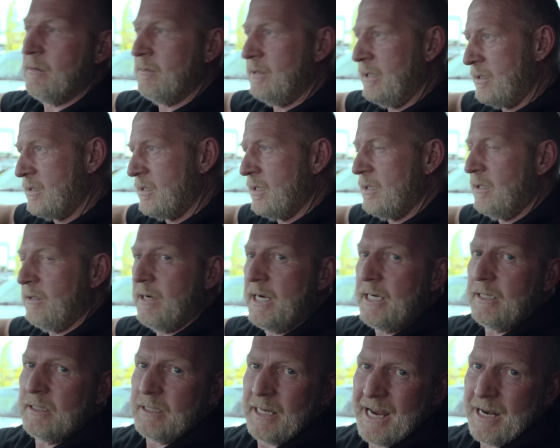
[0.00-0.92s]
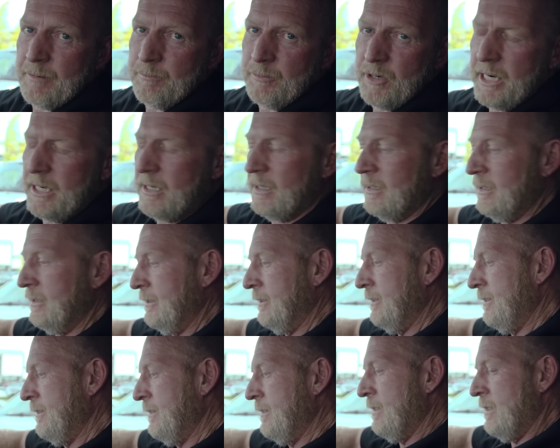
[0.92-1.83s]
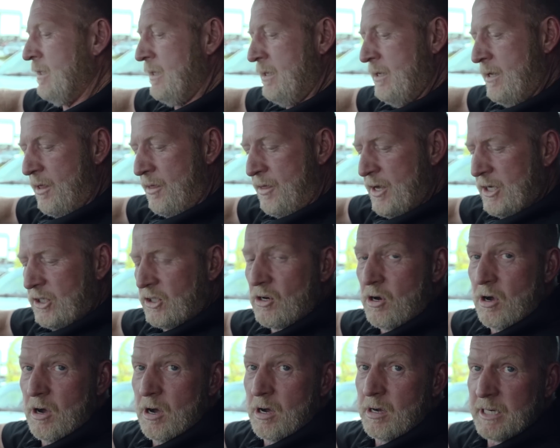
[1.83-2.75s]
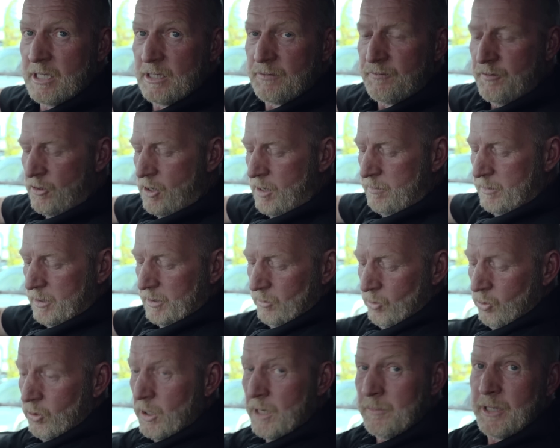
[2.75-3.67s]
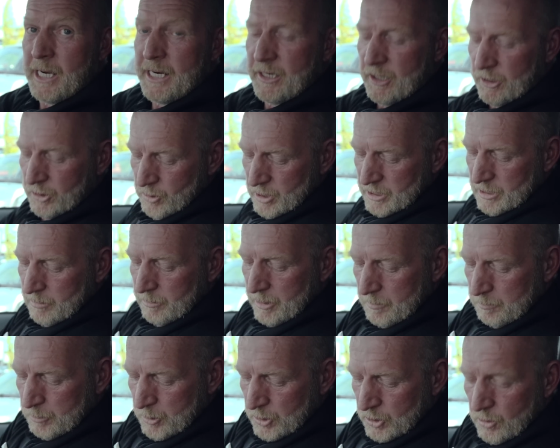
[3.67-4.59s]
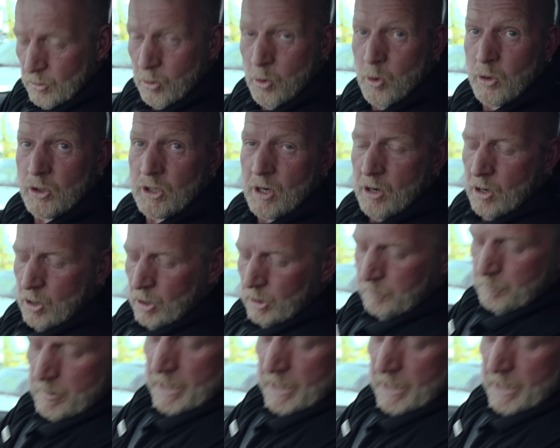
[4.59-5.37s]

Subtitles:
accelerate, handbrake. This car is phenomenal. All I'm going to do is I'm going to push the auto hold